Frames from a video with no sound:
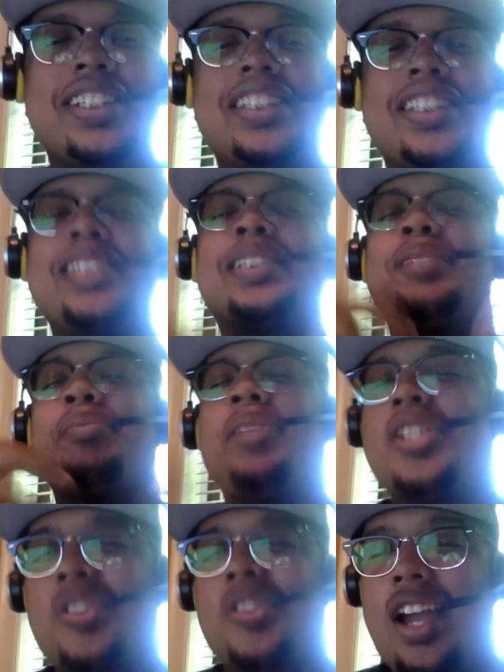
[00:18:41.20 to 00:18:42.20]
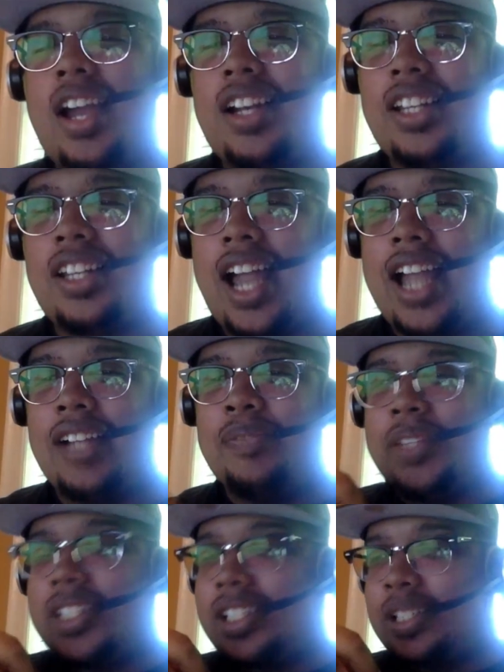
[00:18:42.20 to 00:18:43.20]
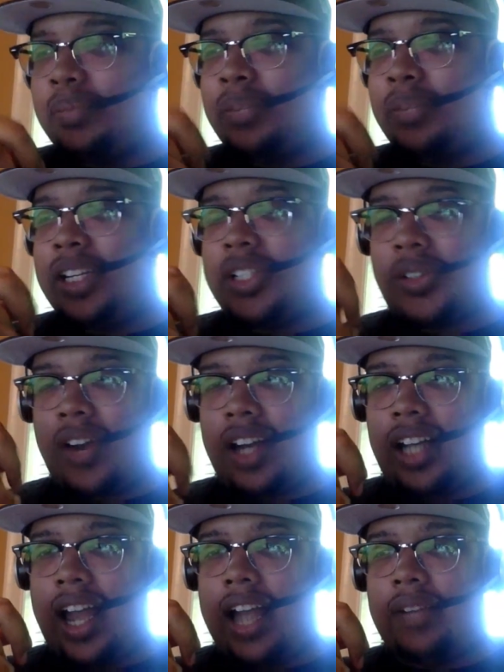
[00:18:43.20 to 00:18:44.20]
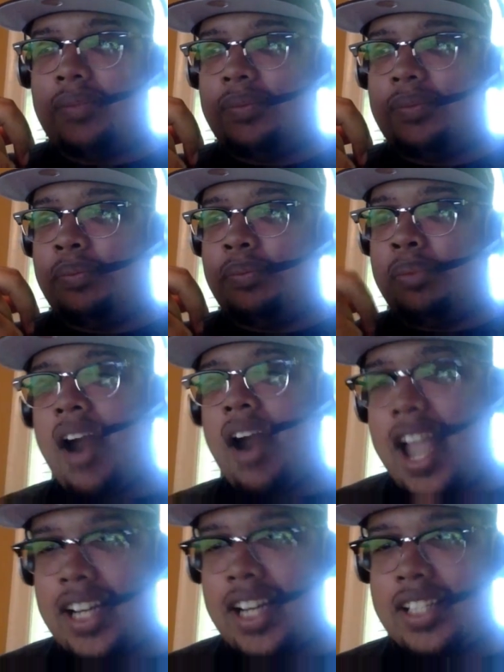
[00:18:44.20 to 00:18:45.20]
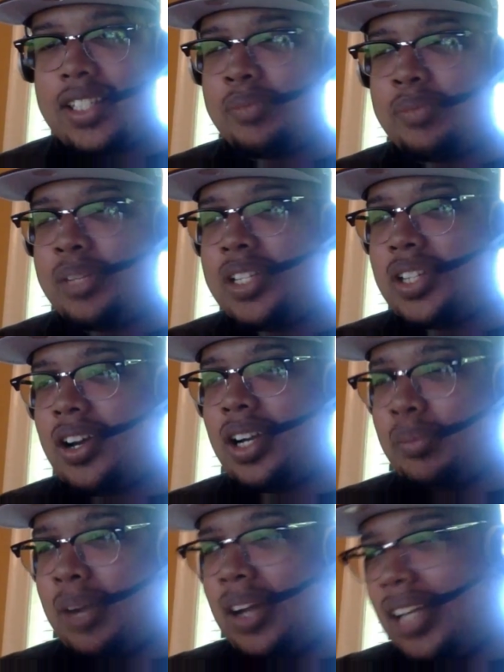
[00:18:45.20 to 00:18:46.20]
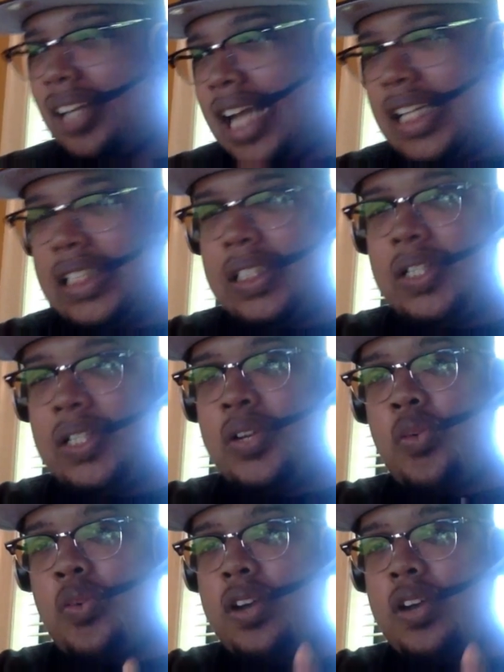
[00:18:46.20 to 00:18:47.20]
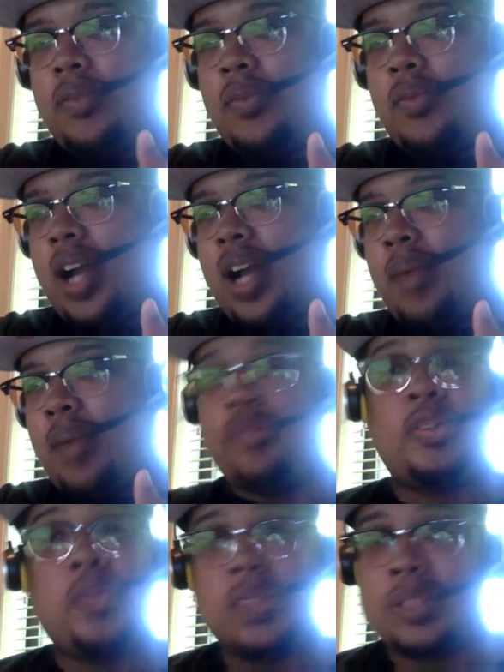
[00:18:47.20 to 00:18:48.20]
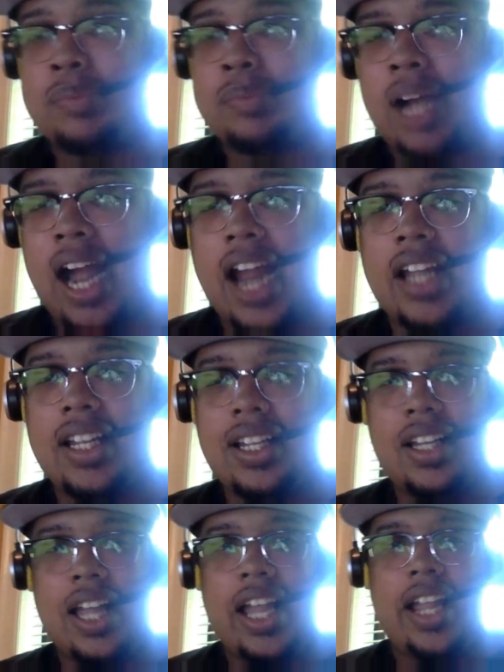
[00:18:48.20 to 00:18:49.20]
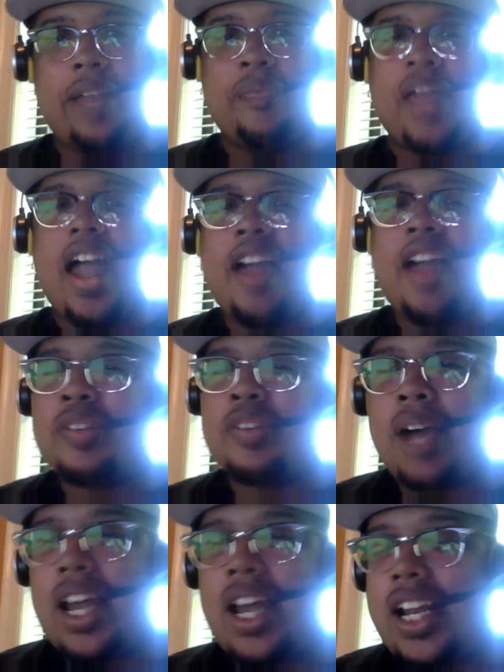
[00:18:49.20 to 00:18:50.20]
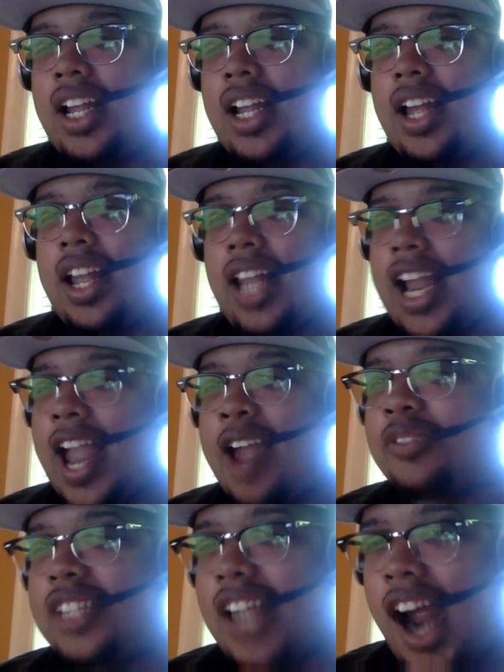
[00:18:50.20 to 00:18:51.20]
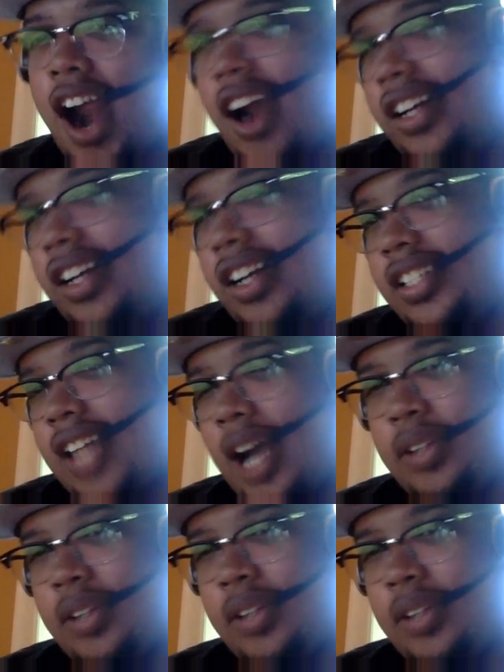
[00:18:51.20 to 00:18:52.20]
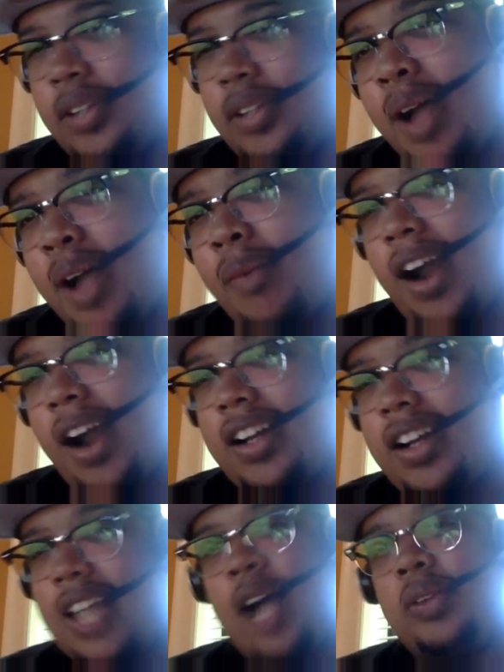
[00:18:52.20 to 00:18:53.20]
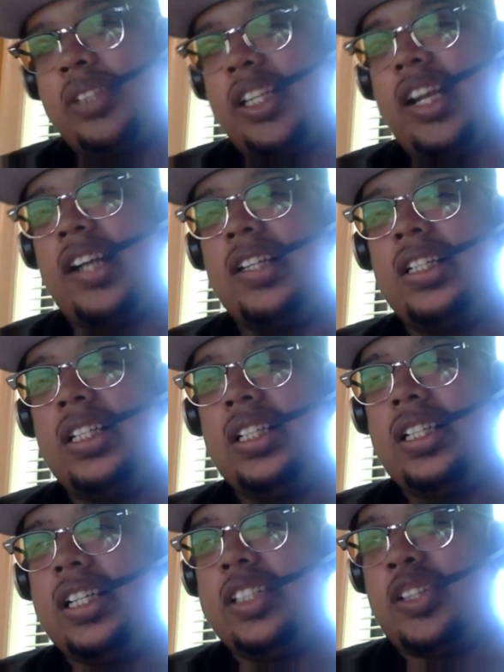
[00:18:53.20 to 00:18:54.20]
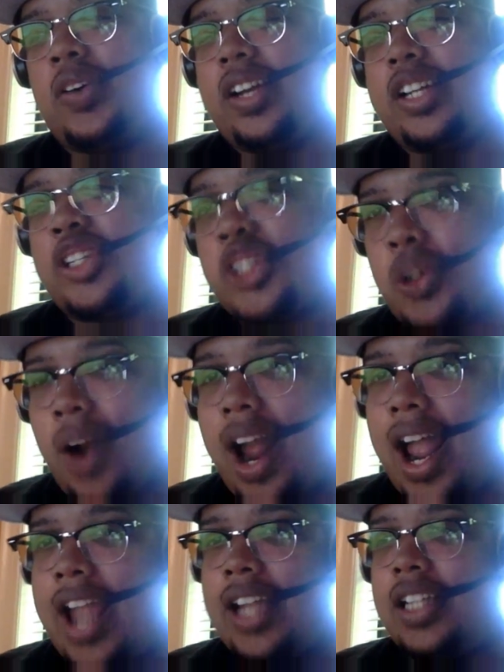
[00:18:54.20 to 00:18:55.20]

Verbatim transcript: isn't me trying to like this isn't me trying to like brag this is me talking about like what what i'm influenced by and everybody like every artist out there every hip-hop artist out there is going to try